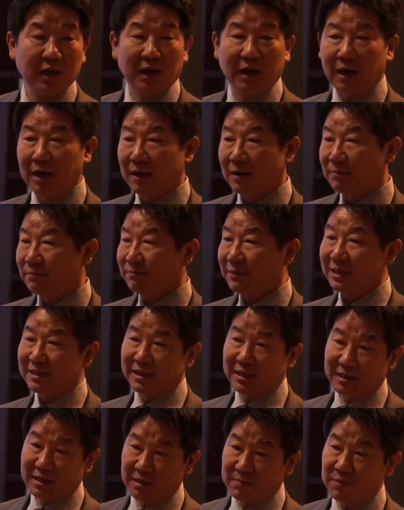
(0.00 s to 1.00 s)

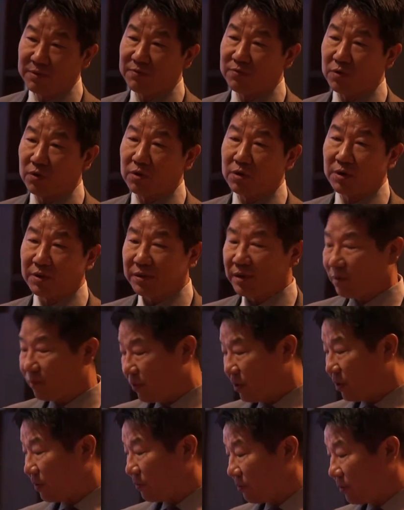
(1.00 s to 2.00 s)
As I said before, good thing
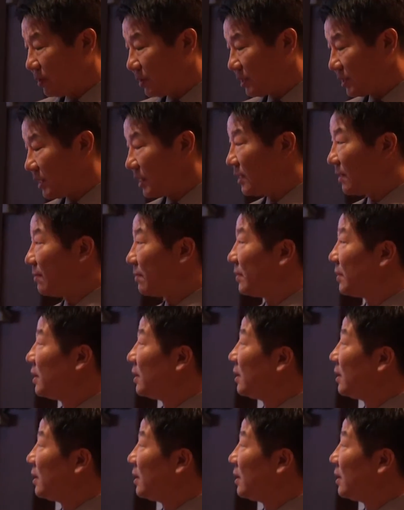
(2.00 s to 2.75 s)
we don't really see them